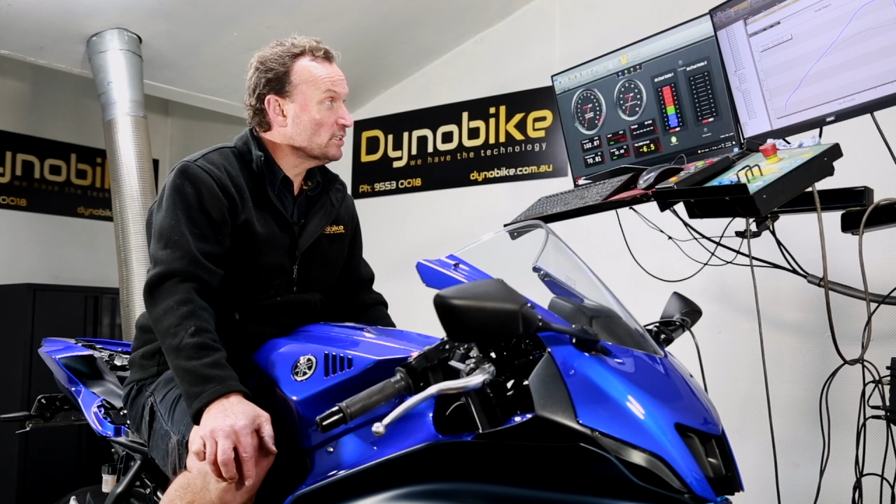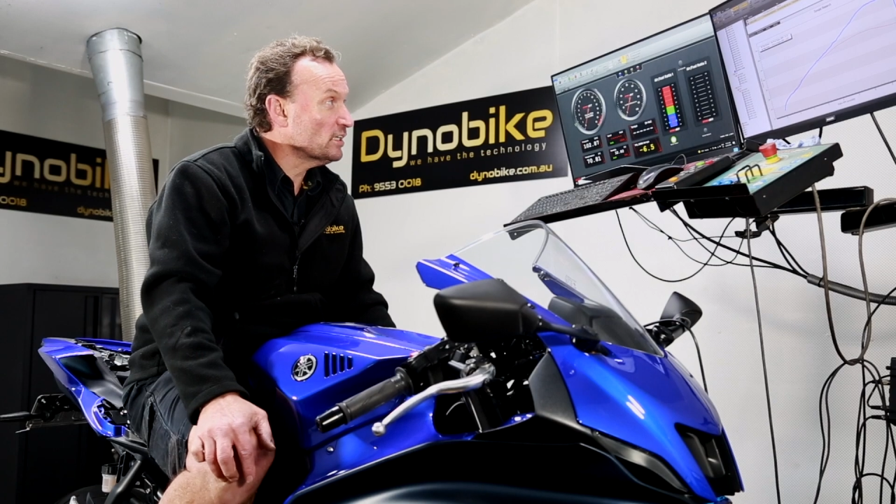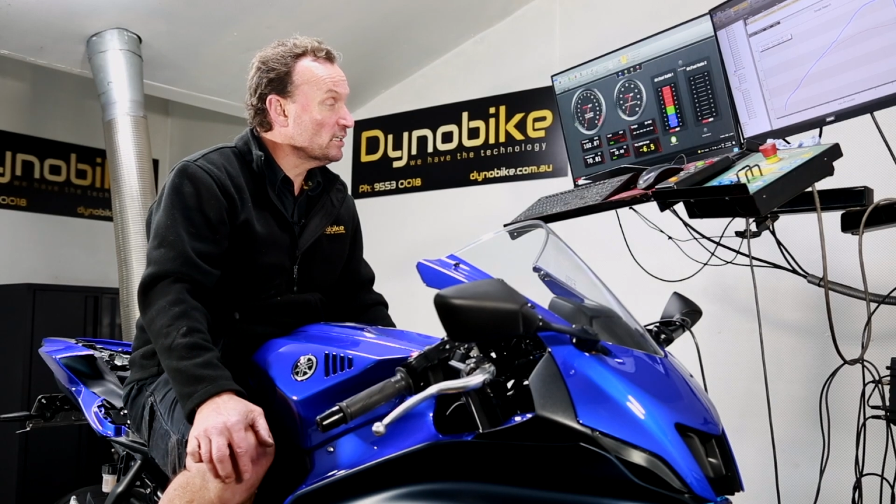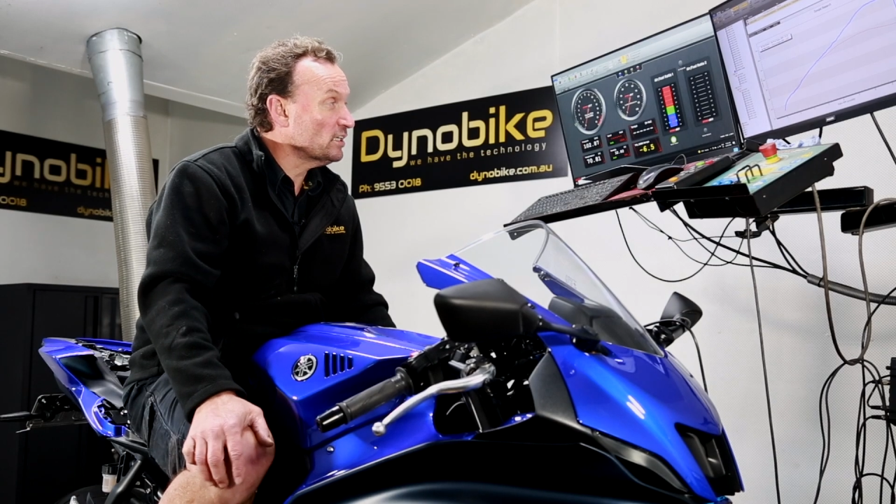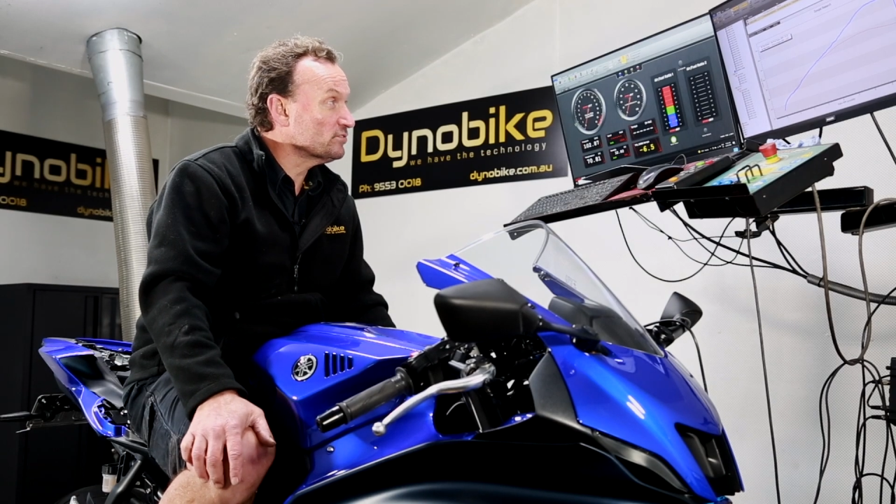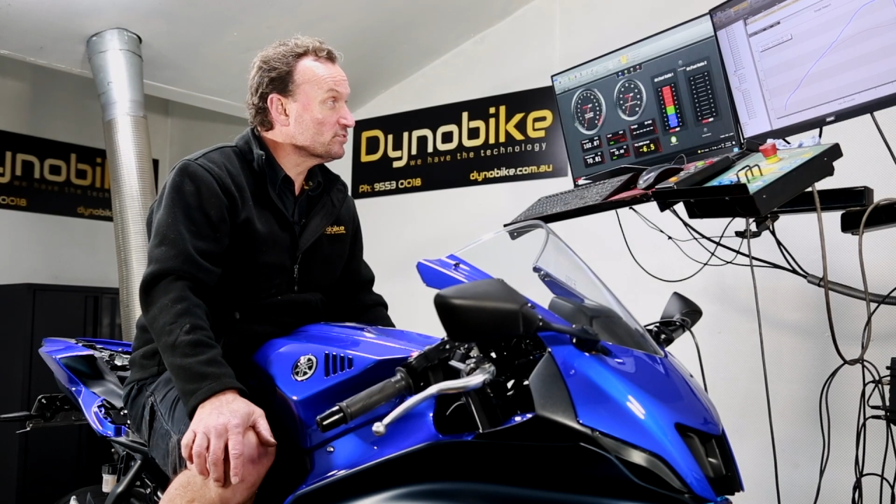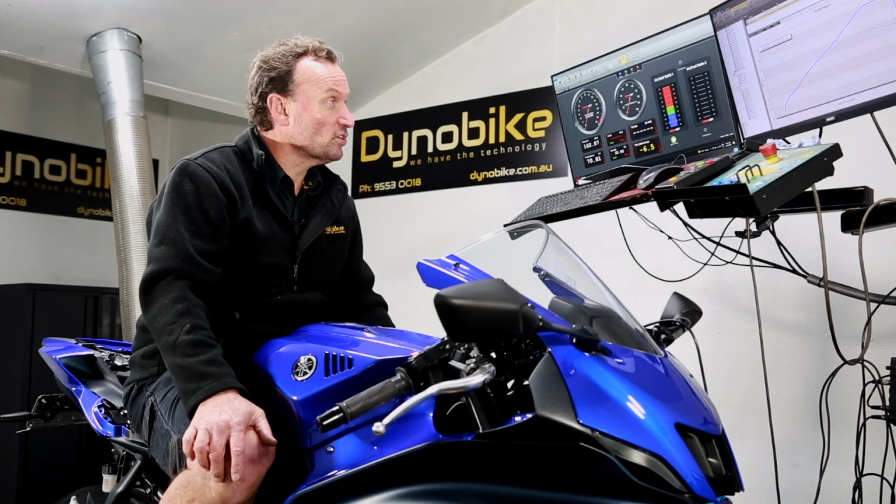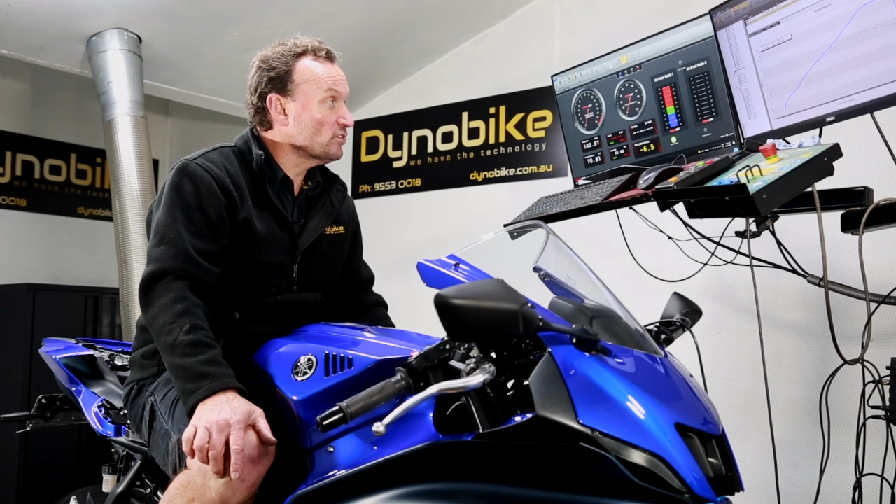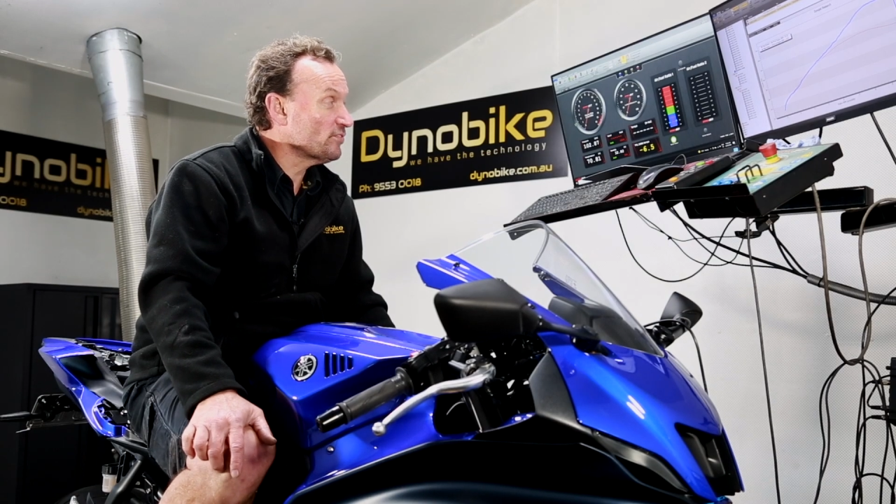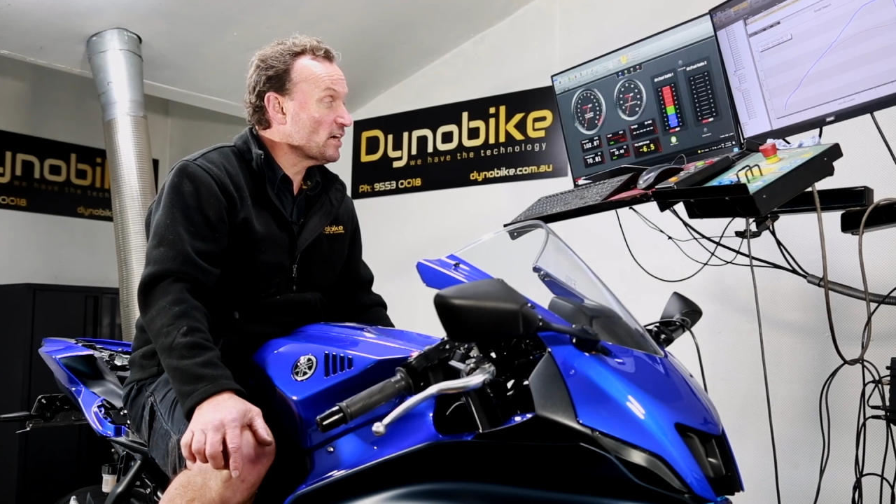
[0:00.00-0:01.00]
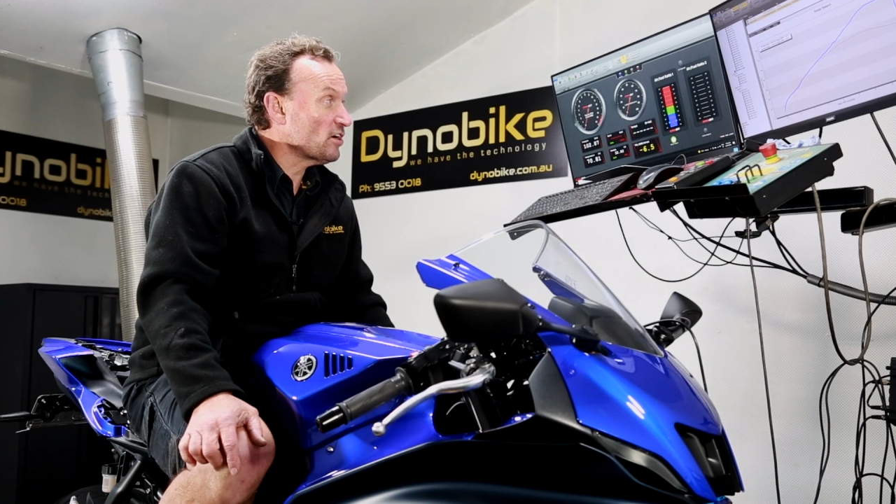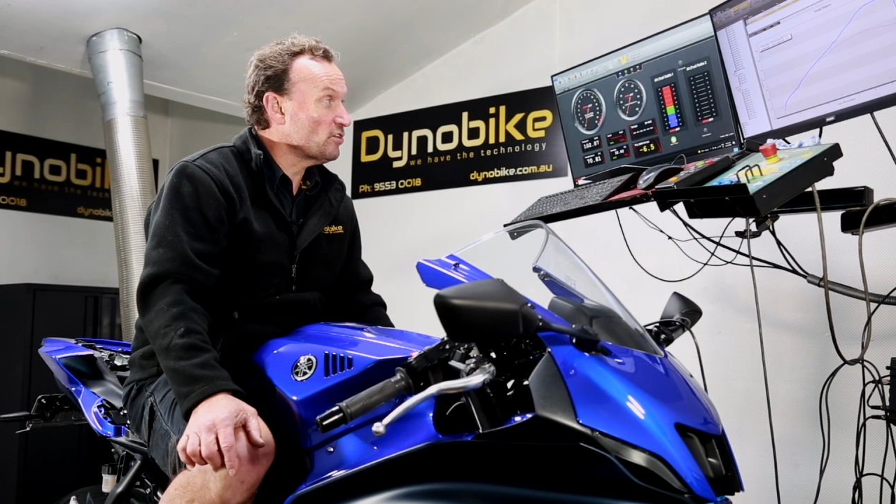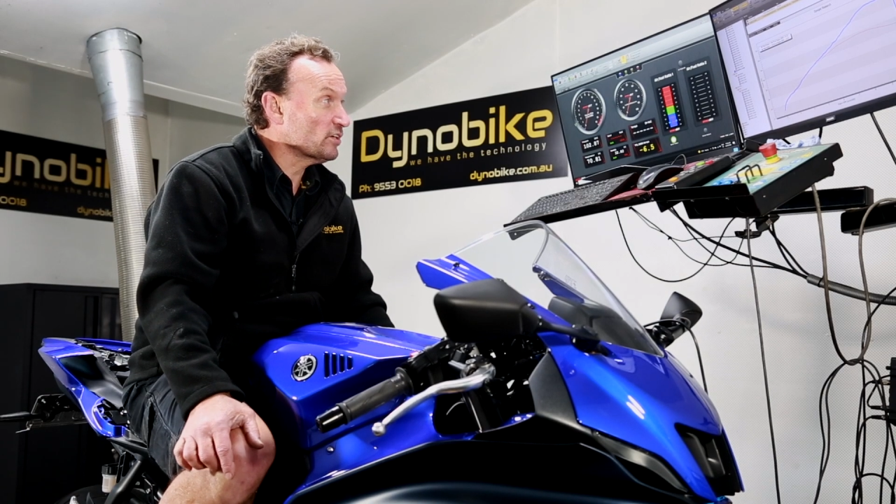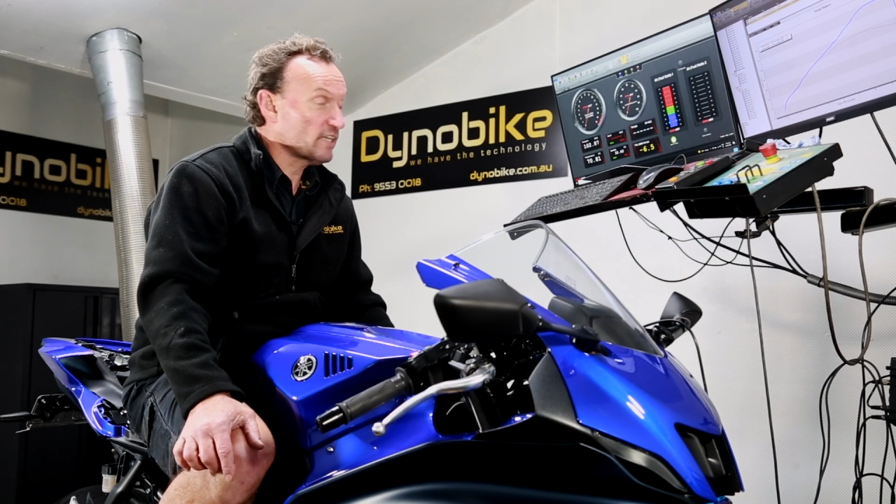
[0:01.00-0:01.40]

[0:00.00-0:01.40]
Uh, uh, so far